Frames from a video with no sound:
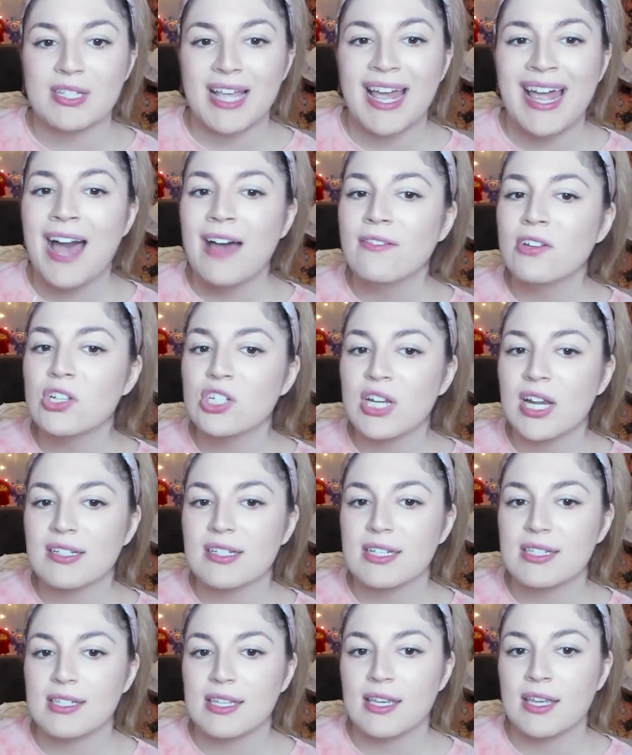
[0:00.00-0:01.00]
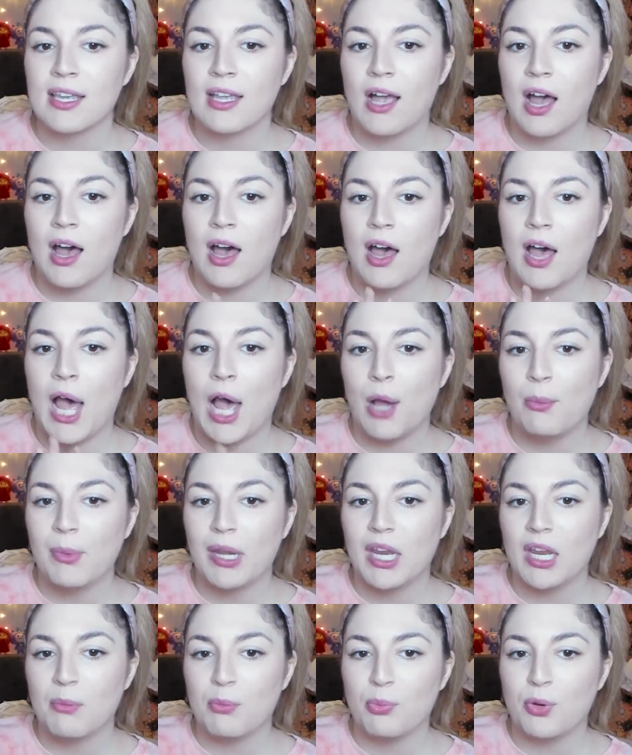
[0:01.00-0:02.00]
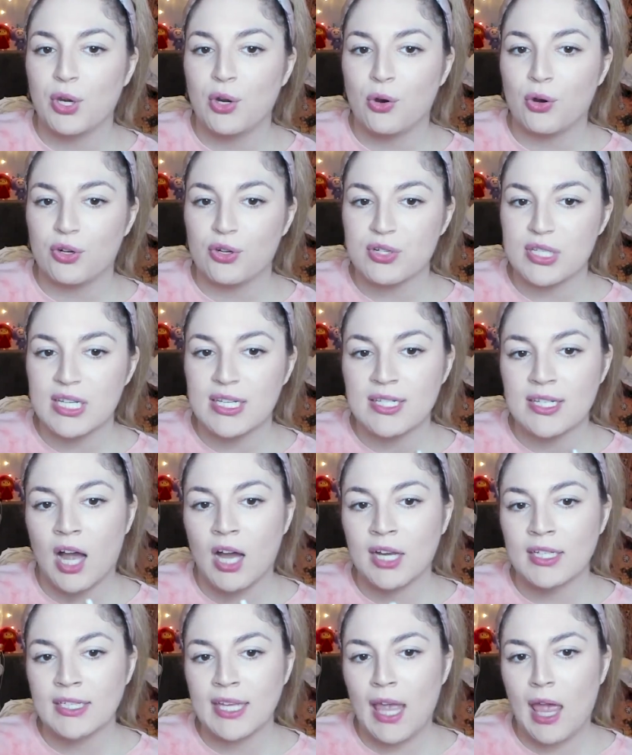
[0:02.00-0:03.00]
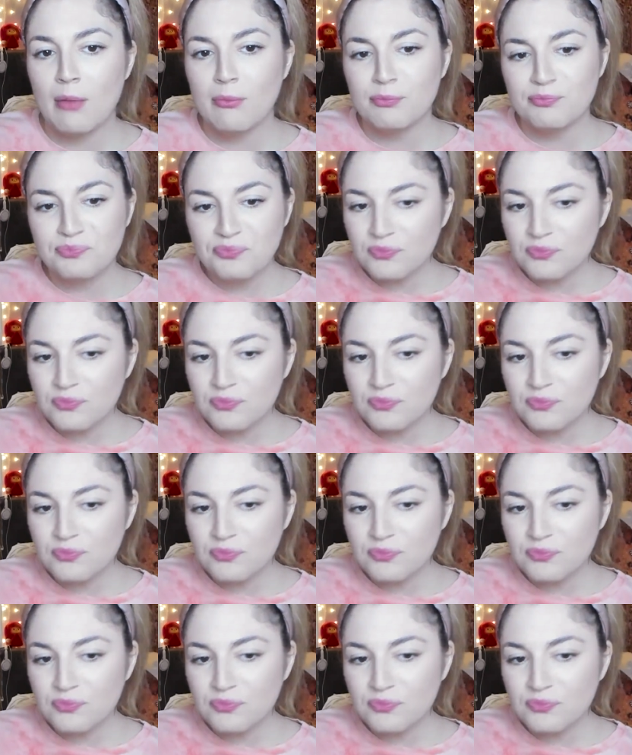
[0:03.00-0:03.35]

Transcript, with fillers: I haven't checked to see uh, how many pre-orders he's gotten yet